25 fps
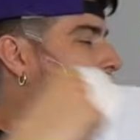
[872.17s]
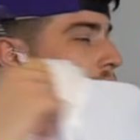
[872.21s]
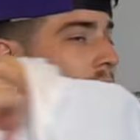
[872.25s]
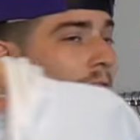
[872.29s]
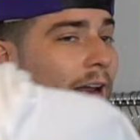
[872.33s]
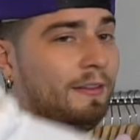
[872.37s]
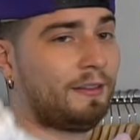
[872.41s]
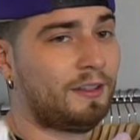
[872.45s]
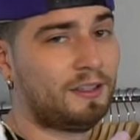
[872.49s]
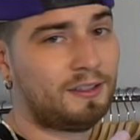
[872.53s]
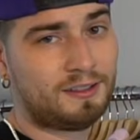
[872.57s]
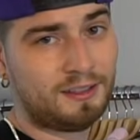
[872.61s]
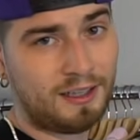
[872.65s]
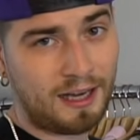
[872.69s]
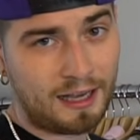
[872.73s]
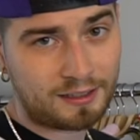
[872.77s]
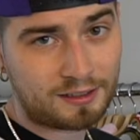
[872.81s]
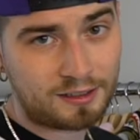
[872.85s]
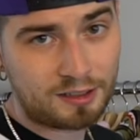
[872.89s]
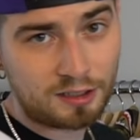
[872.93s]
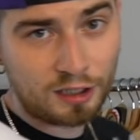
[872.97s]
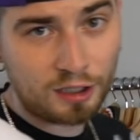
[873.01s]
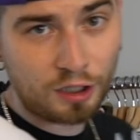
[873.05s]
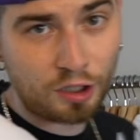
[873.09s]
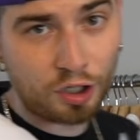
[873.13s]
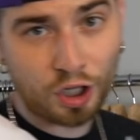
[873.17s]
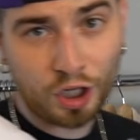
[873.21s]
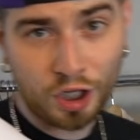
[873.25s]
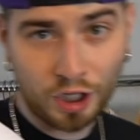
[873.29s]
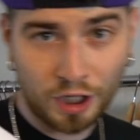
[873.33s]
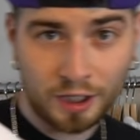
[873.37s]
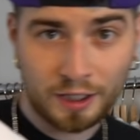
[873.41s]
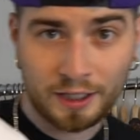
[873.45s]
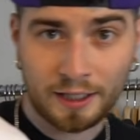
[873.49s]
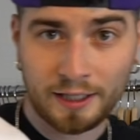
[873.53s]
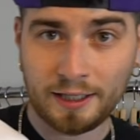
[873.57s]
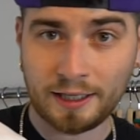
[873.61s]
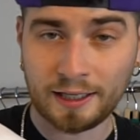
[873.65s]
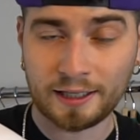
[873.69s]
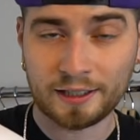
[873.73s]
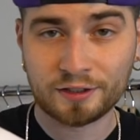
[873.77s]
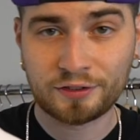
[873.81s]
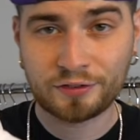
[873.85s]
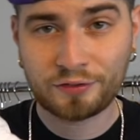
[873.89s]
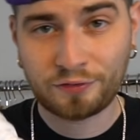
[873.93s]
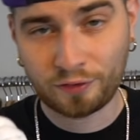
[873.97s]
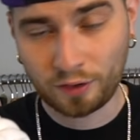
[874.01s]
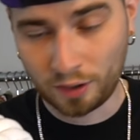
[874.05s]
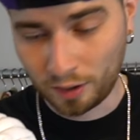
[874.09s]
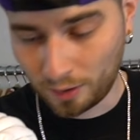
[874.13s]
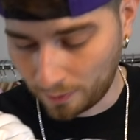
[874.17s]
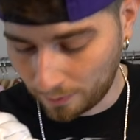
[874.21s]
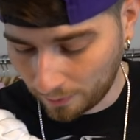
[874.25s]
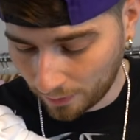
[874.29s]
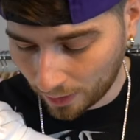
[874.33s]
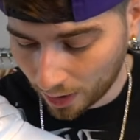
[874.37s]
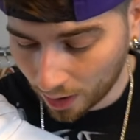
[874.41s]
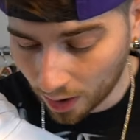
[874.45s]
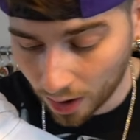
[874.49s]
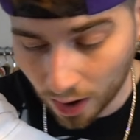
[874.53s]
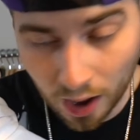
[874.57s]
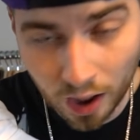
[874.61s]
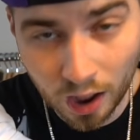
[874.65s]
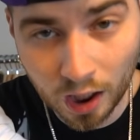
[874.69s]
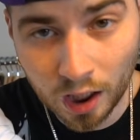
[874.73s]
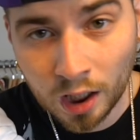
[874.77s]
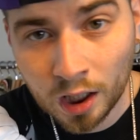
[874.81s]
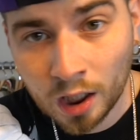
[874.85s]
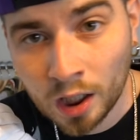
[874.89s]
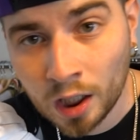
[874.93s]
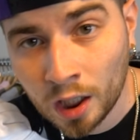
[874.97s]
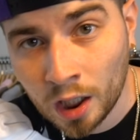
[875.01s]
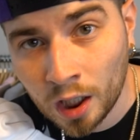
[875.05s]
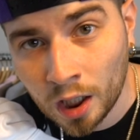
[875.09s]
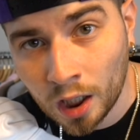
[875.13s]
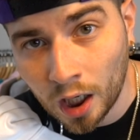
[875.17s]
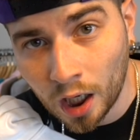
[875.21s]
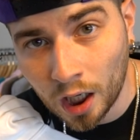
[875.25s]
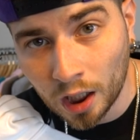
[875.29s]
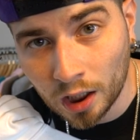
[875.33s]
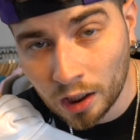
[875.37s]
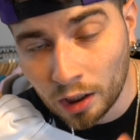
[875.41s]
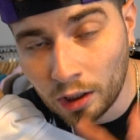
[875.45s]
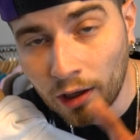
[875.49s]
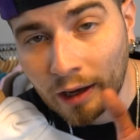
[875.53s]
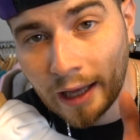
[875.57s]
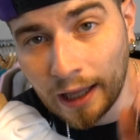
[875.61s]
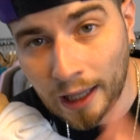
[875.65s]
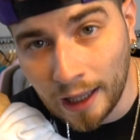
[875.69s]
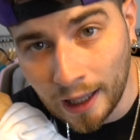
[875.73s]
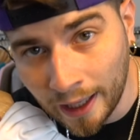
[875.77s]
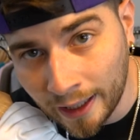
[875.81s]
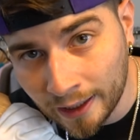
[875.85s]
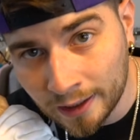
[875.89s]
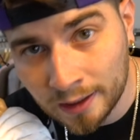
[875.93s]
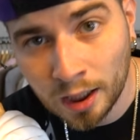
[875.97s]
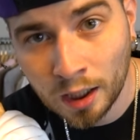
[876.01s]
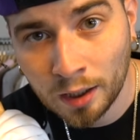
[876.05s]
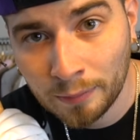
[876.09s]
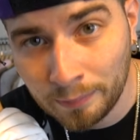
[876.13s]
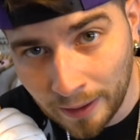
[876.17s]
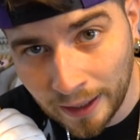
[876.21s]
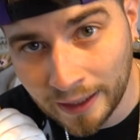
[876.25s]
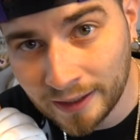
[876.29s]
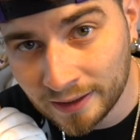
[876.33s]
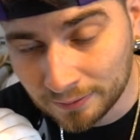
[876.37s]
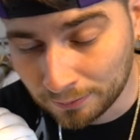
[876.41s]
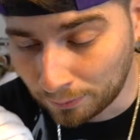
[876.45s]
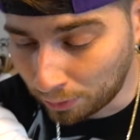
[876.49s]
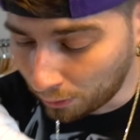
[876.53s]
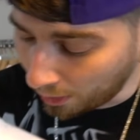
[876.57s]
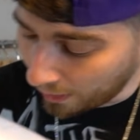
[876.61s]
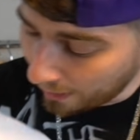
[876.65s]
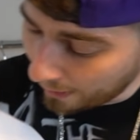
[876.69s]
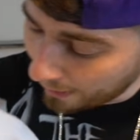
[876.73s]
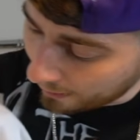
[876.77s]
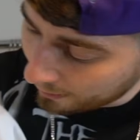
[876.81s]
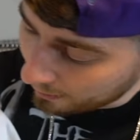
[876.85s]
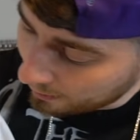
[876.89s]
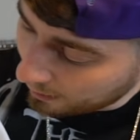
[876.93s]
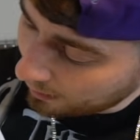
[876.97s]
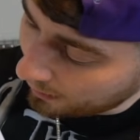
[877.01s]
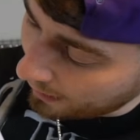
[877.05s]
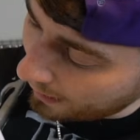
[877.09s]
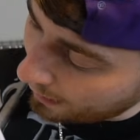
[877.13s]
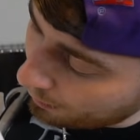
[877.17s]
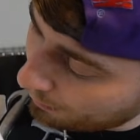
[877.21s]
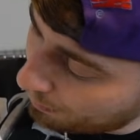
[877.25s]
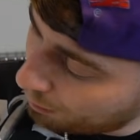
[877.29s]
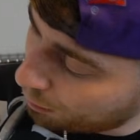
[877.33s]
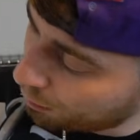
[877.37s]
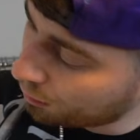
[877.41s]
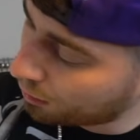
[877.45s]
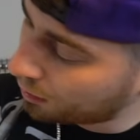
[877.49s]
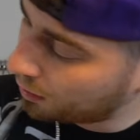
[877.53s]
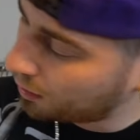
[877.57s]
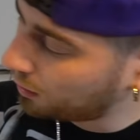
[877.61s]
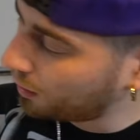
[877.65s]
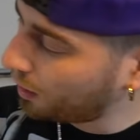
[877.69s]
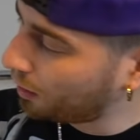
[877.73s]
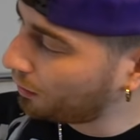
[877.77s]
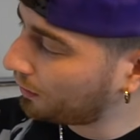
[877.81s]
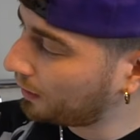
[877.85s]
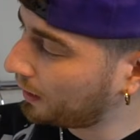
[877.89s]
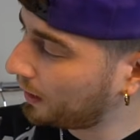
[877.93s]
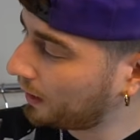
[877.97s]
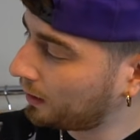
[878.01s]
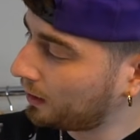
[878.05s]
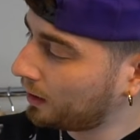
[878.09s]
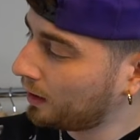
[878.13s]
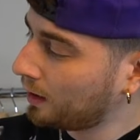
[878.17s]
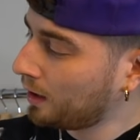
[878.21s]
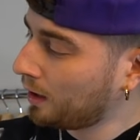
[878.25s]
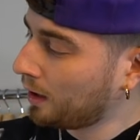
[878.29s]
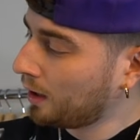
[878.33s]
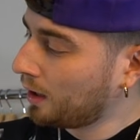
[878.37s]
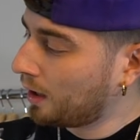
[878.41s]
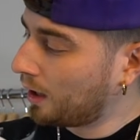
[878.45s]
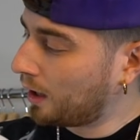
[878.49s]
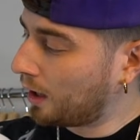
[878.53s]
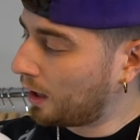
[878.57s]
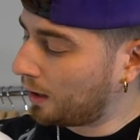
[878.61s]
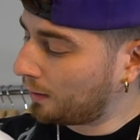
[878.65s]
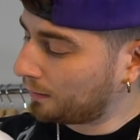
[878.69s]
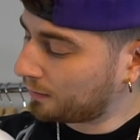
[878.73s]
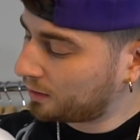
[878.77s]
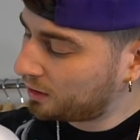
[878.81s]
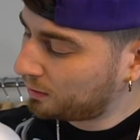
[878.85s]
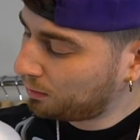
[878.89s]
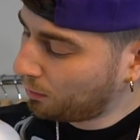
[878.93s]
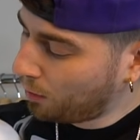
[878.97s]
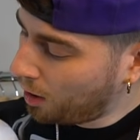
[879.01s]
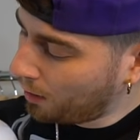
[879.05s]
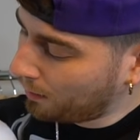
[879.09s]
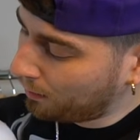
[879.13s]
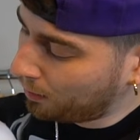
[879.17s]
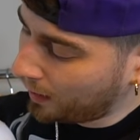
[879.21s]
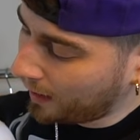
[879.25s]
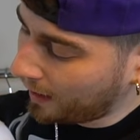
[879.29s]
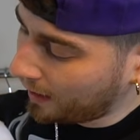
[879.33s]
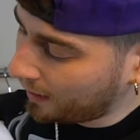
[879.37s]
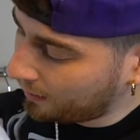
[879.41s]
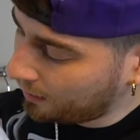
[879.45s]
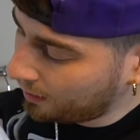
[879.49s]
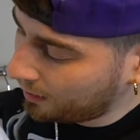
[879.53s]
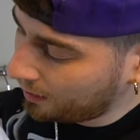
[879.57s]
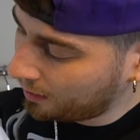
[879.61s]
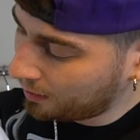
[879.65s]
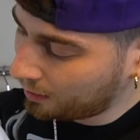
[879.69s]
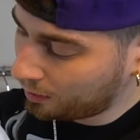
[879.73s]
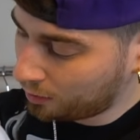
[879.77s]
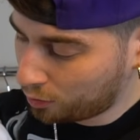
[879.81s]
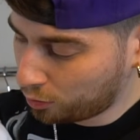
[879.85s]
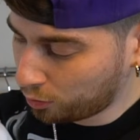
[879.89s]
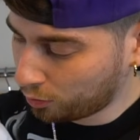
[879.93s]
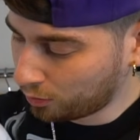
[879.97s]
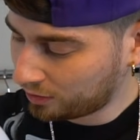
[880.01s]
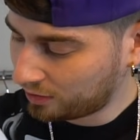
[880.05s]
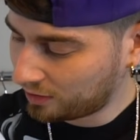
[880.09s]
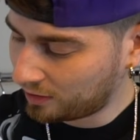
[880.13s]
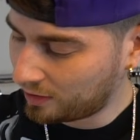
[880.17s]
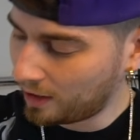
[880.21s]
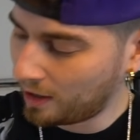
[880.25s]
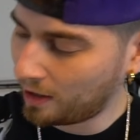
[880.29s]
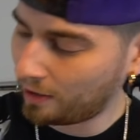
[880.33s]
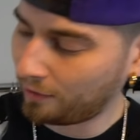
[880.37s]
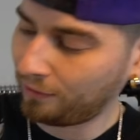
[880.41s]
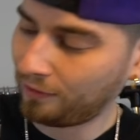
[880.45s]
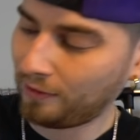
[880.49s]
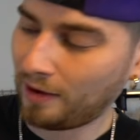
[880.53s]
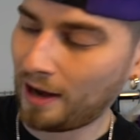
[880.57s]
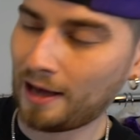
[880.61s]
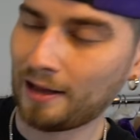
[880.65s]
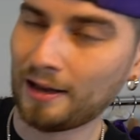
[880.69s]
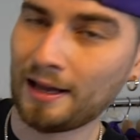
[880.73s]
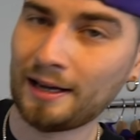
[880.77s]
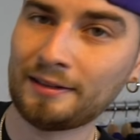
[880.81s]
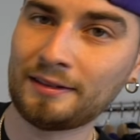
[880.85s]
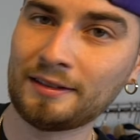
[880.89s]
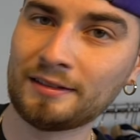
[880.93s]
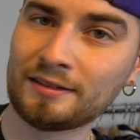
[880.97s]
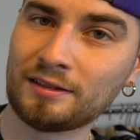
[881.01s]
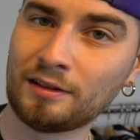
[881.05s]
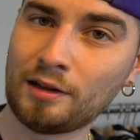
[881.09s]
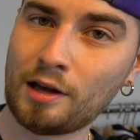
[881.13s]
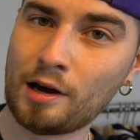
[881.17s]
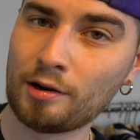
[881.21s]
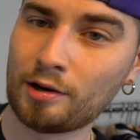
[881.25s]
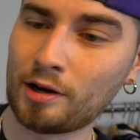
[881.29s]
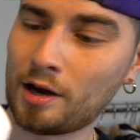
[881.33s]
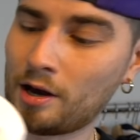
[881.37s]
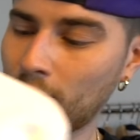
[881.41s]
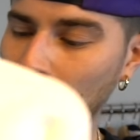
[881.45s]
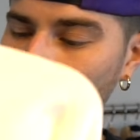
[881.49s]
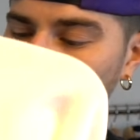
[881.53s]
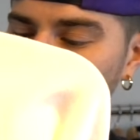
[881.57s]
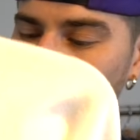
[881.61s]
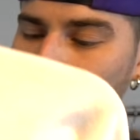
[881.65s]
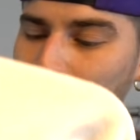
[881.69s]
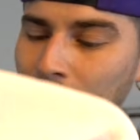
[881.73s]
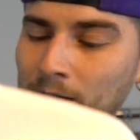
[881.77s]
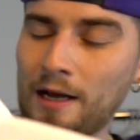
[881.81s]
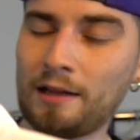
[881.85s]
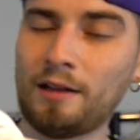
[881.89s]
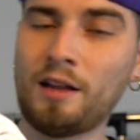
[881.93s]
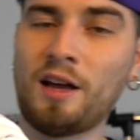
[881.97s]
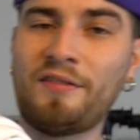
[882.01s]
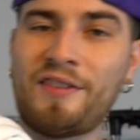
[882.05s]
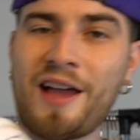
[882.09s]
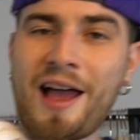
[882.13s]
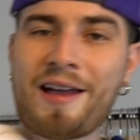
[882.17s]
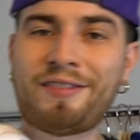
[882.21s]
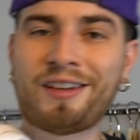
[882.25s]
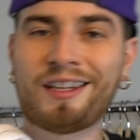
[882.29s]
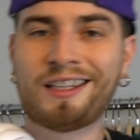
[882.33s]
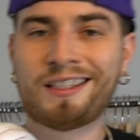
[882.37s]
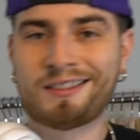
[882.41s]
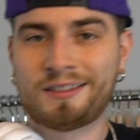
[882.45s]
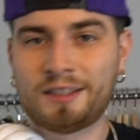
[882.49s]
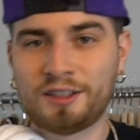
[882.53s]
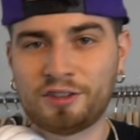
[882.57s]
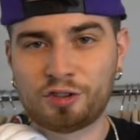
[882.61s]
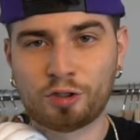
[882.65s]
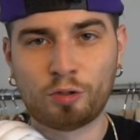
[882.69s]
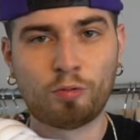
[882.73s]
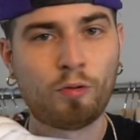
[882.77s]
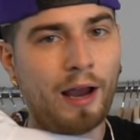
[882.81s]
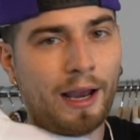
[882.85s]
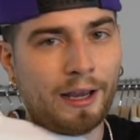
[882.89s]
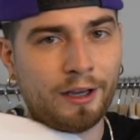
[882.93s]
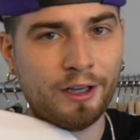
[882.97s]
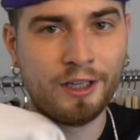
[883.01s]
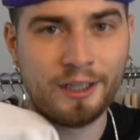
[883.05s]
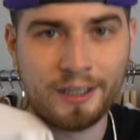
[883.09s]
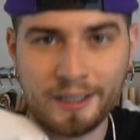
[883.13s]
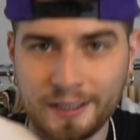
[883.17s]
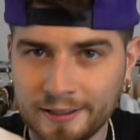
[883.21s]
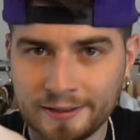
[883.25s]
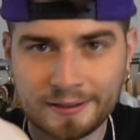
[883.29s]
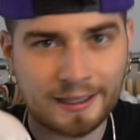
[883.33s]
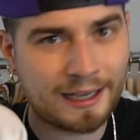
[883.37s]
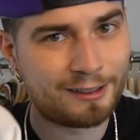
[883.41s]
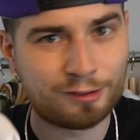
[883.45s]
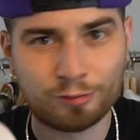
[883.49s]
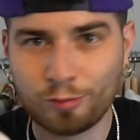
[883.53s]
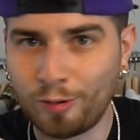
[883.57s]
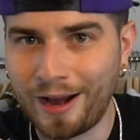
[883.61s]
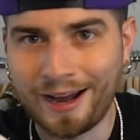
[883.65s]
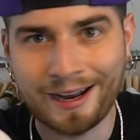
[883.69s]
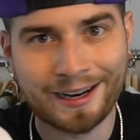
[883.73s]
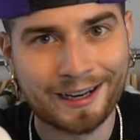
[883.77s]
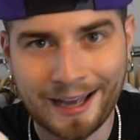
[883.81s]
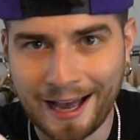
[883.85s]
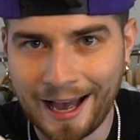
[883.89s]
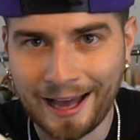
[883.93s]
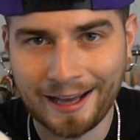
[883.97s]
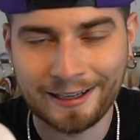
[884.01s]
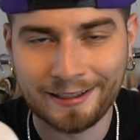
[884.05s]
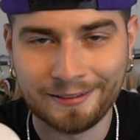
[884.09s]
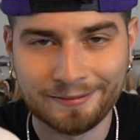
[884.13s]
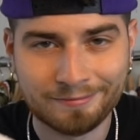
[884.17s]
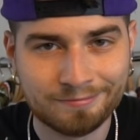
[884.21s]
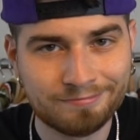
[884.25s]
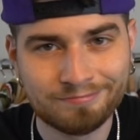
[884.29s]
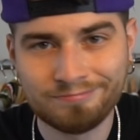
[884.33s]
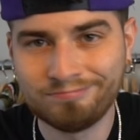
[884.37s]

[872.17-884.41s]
All right, this next little hoodie is from uh, a little Atlanta-based brand, Cloudpool Clothing, um, small brand, cool stuff. I like this logo. I love having the essential white hoodie, that's why I got it.